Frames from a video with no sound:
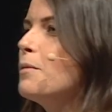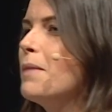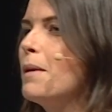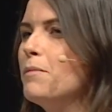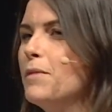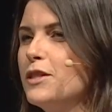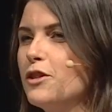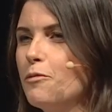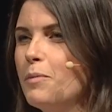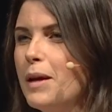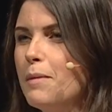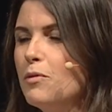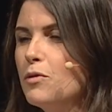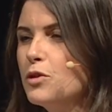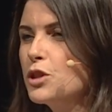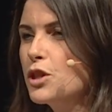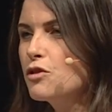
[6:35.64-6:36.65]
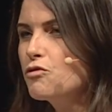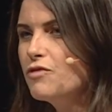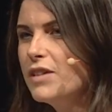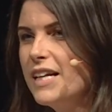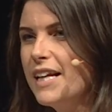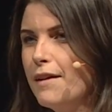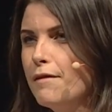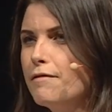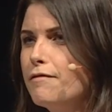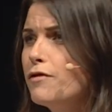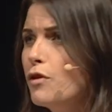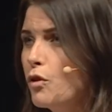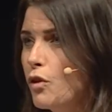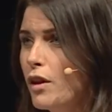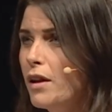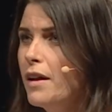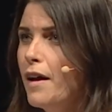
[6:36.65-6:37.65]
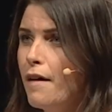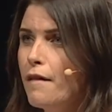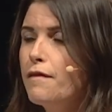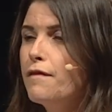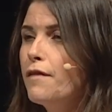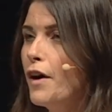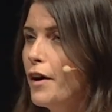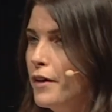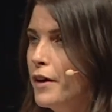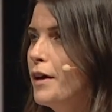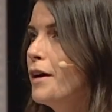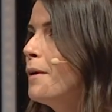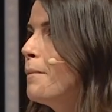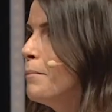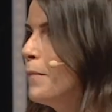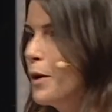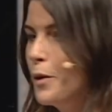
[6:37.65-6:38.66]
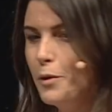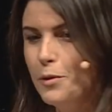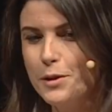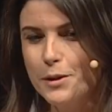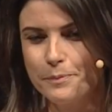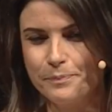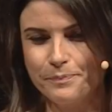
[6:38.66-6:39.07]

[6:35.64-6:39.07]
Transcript: memories of people just really in full fun mode.